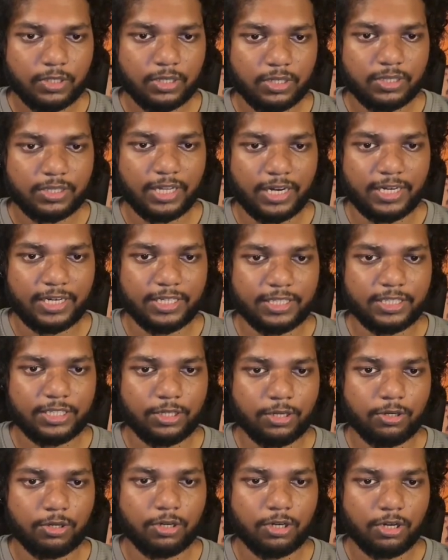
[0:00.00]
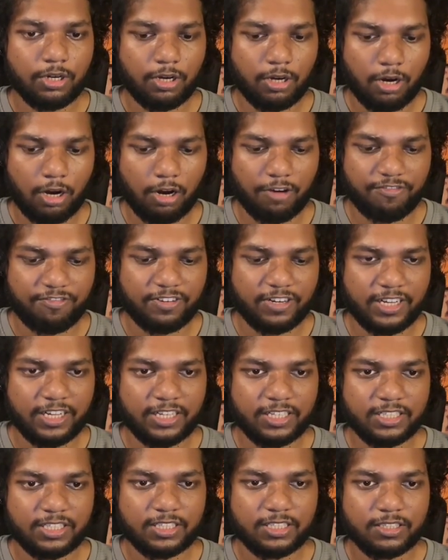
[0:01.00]
that is your
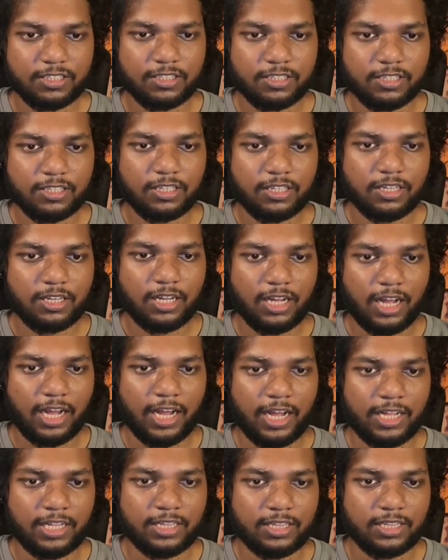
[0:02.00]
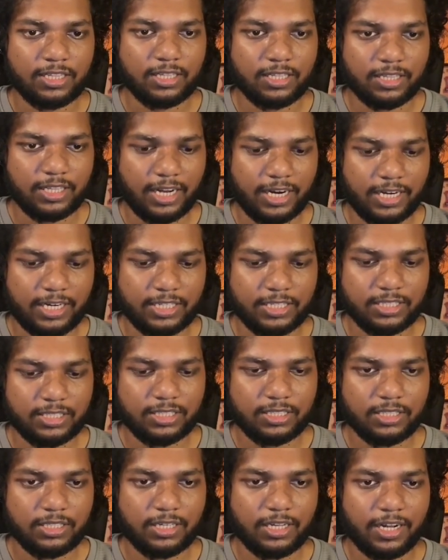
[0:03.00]
offerings, and that
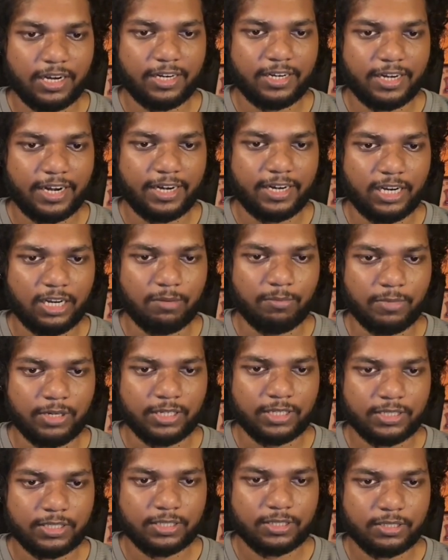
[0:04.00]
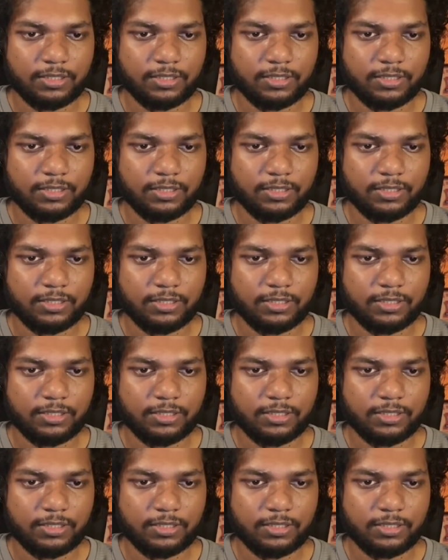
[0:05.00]
is entitlements.